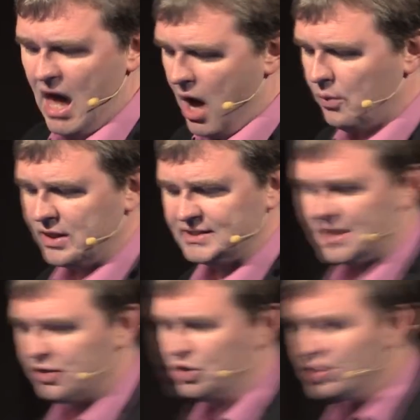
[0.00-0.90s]
I want to
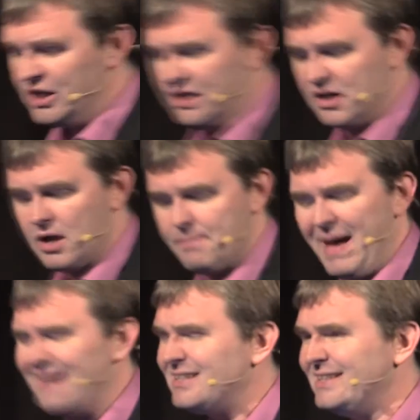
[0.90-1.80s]
tell you, you need to come
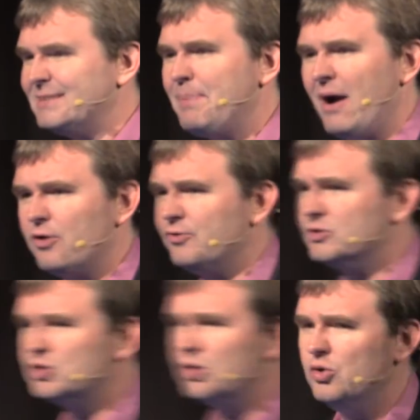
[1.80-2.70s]
back to this powerful
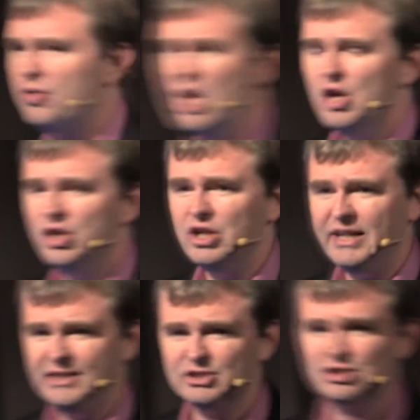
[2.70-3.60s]
truth. You
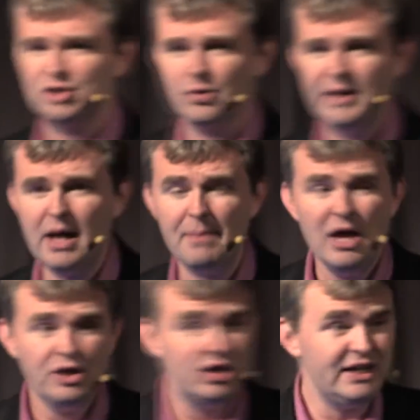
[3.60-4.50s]
need to stir it up.
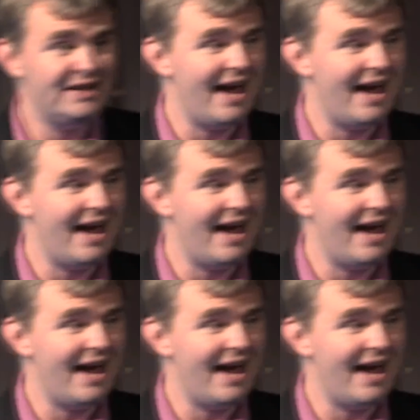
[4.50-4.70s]
You need to